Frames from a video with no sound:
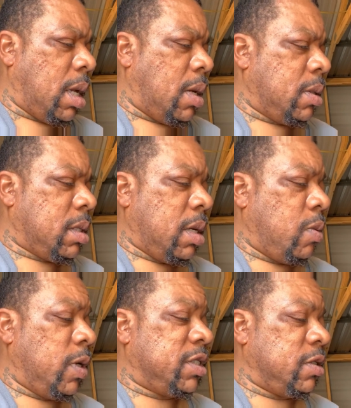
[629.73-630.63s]
I don't care
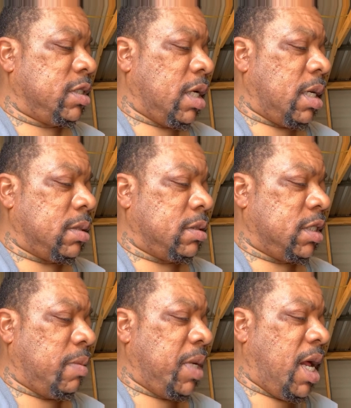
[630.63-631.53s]
what you say.
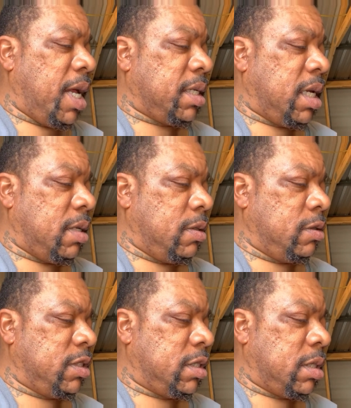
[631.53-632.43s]
Gemini
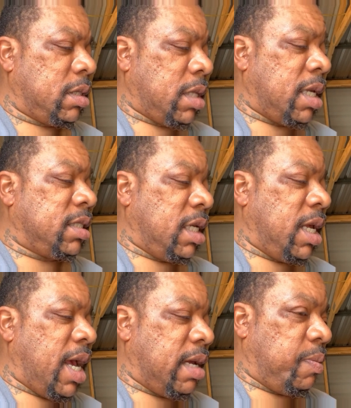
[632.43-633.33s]
Kennels thinks he
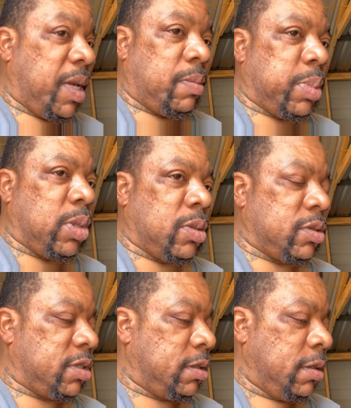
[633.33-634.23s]
had pit
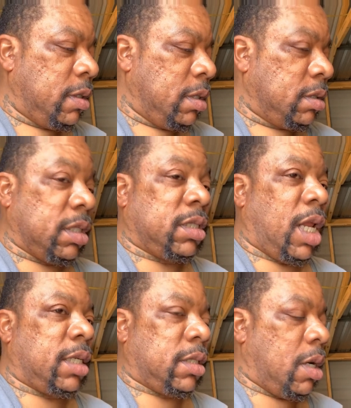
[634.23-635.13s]
bulls. Just
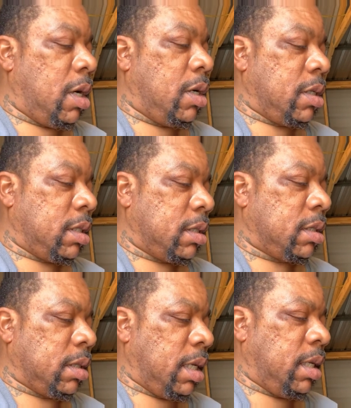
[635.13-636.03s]
like the Hulk
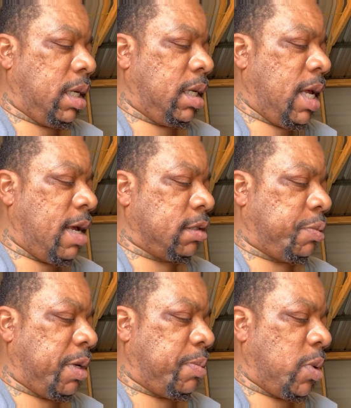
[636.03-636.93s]
think he has
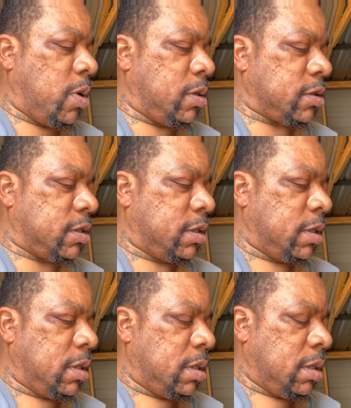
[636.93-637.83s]
pit bulls.
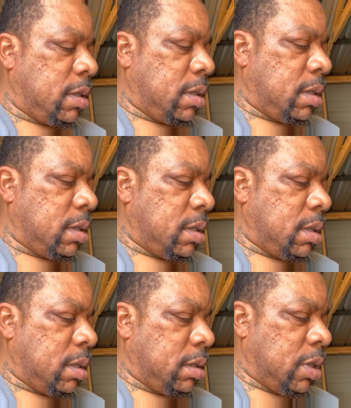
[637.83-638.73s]

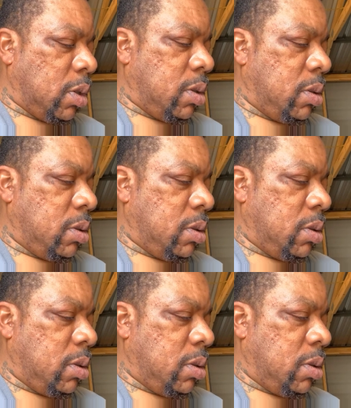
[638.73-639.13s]
So...